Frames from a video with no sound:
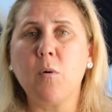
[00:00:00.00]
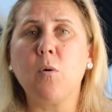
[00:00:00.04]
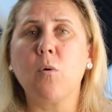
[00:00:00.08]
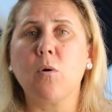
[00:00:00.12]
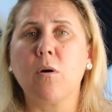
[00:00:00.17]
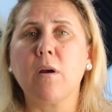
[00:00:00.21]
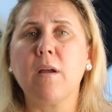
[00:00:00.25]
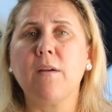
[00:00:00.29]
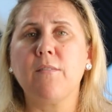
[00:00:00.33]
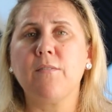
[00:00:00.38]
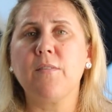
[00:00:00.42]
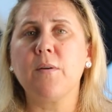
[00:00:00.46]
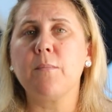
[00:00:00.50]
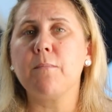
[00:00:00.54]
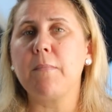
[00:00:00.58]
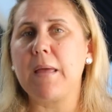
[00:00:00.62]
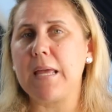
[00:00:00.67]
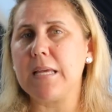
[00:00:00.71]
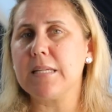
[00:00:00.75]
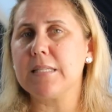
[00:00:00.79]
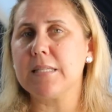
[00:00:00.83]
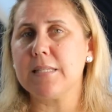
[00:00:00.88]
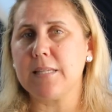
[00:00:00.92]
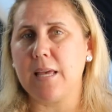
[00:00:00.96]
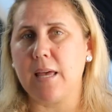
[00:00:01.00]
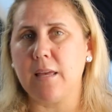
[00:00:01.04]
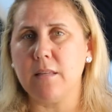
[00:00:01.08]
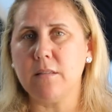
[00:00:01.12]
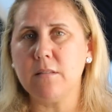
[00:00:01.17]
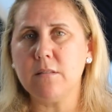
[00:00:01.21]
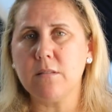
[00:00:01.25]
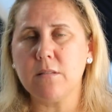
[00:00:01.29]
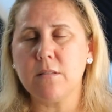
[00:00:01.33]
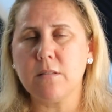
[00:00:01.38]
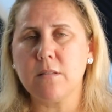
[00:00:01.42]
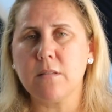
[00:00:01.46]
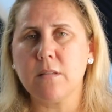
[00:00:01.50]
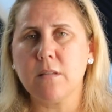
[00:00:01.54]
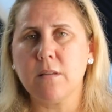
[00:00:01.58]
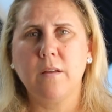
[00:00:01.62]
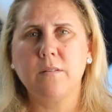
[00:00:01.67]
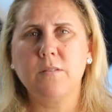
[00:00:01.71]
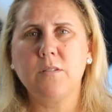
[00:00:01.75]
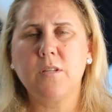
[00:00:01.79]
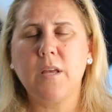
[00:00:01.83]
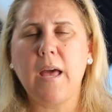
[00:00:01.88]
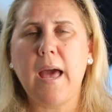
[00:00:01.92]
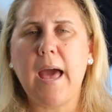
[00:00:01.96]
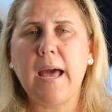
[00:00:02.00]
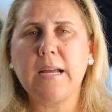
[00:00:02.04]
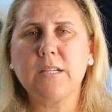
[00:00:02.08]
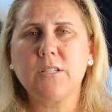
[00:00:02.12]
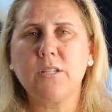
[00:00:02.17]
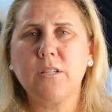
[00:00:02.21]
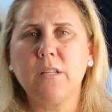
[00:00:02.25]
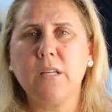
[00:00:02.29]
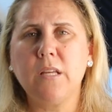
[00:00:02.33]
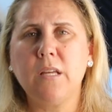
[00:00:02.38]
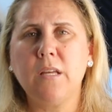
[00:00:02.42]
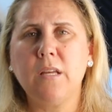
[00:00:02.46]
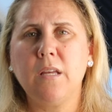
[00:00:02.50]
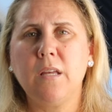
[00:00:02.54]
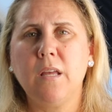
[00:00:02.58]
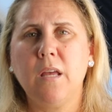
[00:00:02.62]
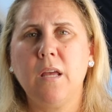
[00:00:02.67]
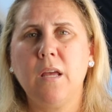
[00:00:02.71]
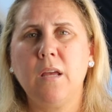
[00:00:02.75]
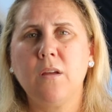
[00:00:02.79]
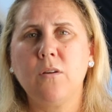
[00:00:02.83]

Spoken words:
or if it makes sense to actually